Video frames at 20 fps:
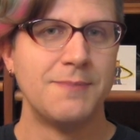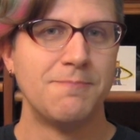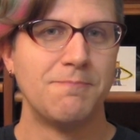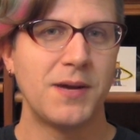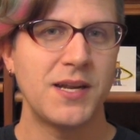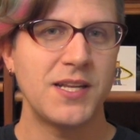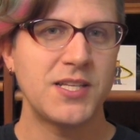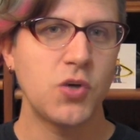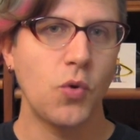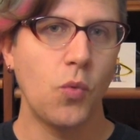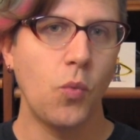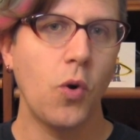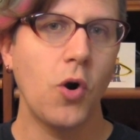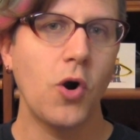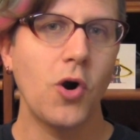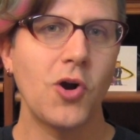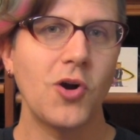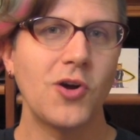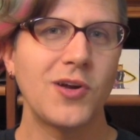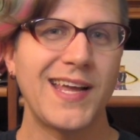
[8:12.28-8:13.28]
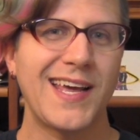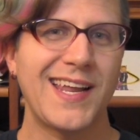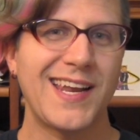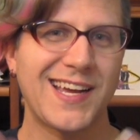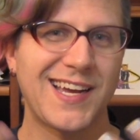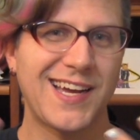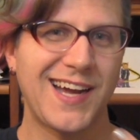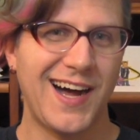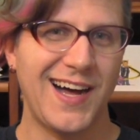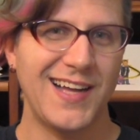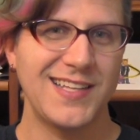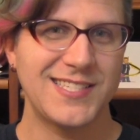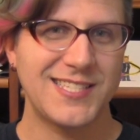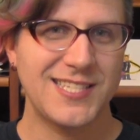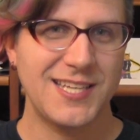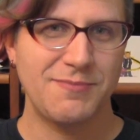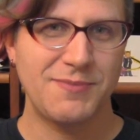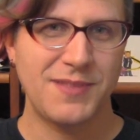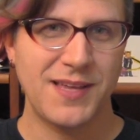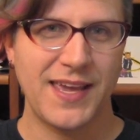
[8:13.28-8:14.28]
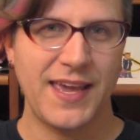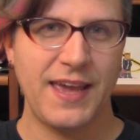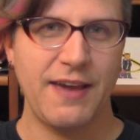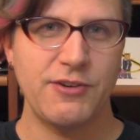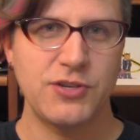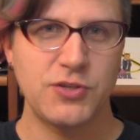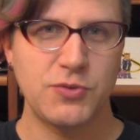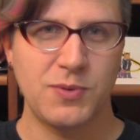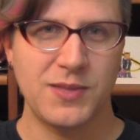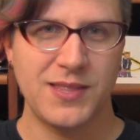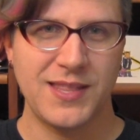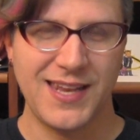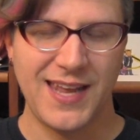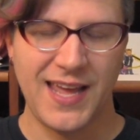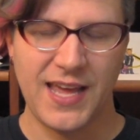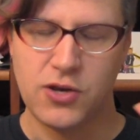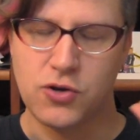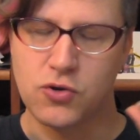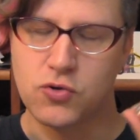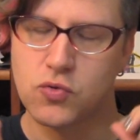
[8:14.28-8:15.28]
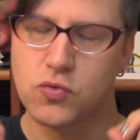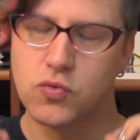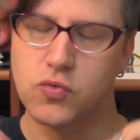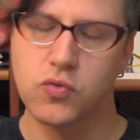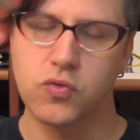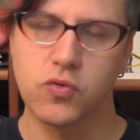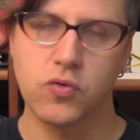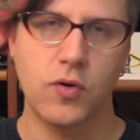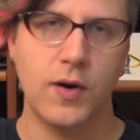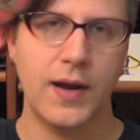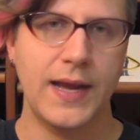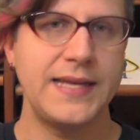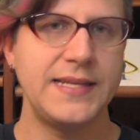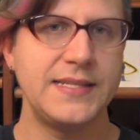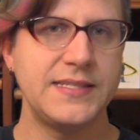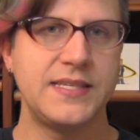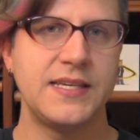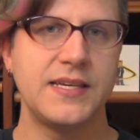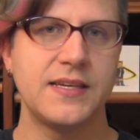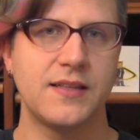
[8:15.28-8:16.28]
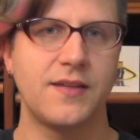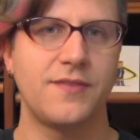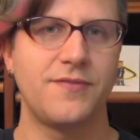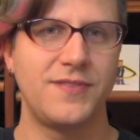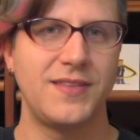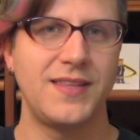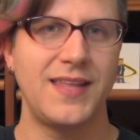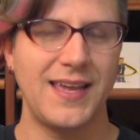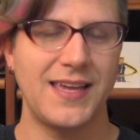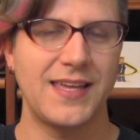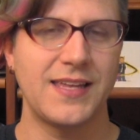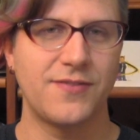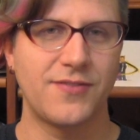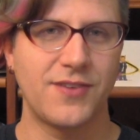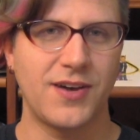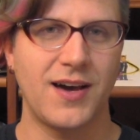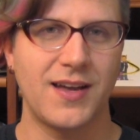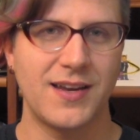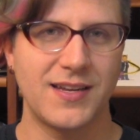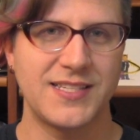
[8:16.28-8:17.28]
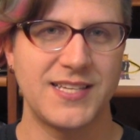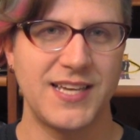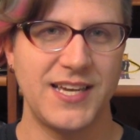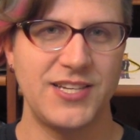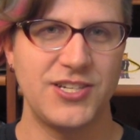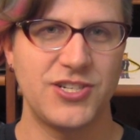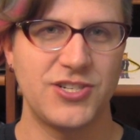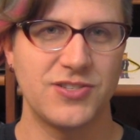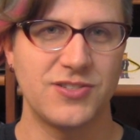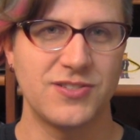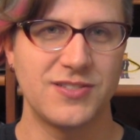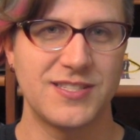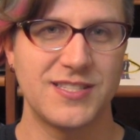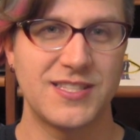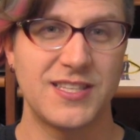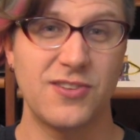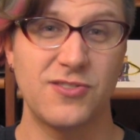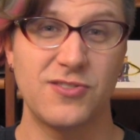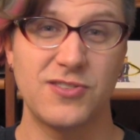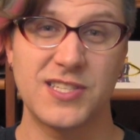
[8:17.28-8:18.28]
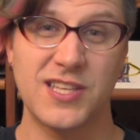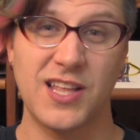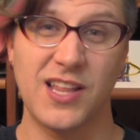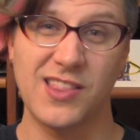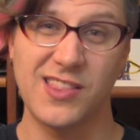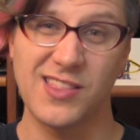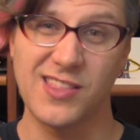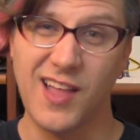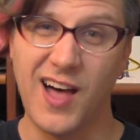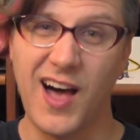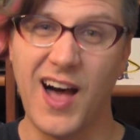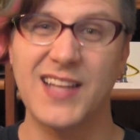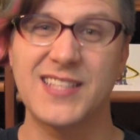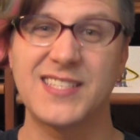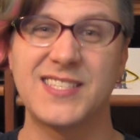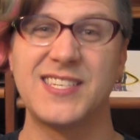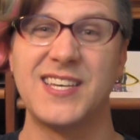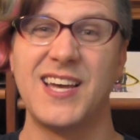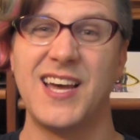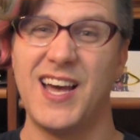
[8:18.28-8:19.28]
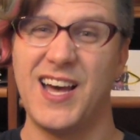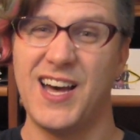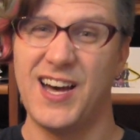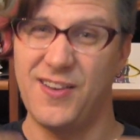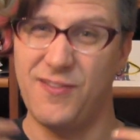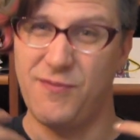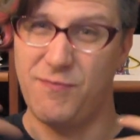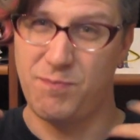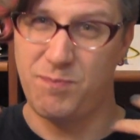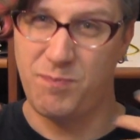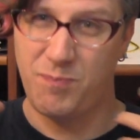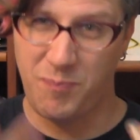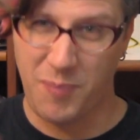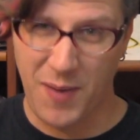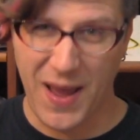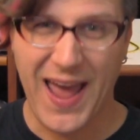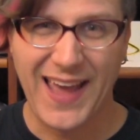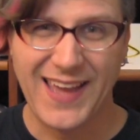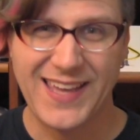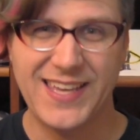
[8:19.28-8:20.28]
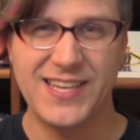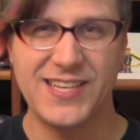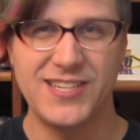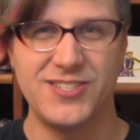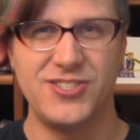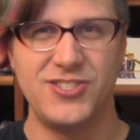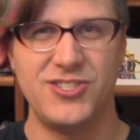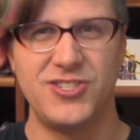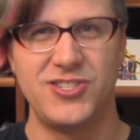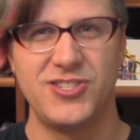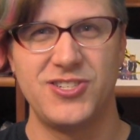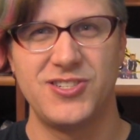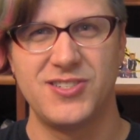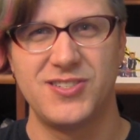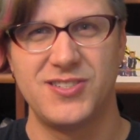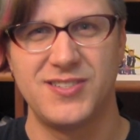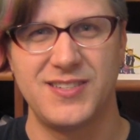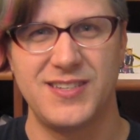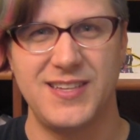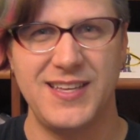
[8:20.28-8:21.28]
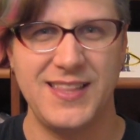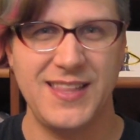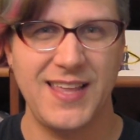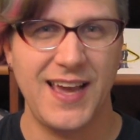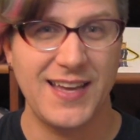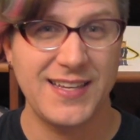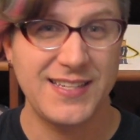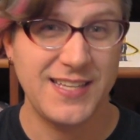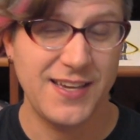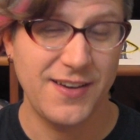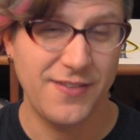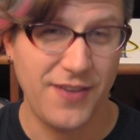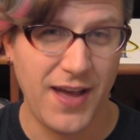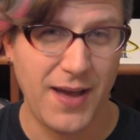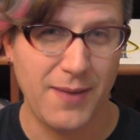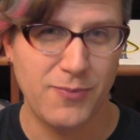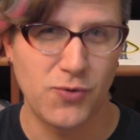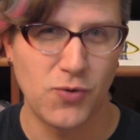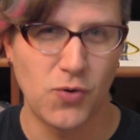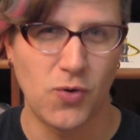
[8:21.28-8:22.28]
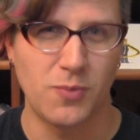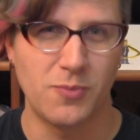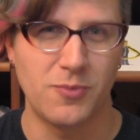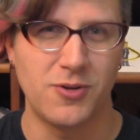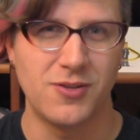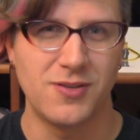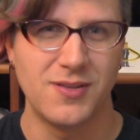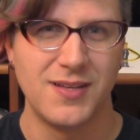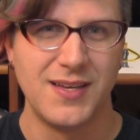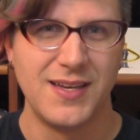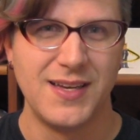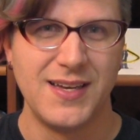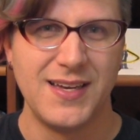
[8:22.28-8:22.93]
But it's a word and a concept that carries with it a great deal of negative connotations. There is a lot of baggage in the idea of abnormal.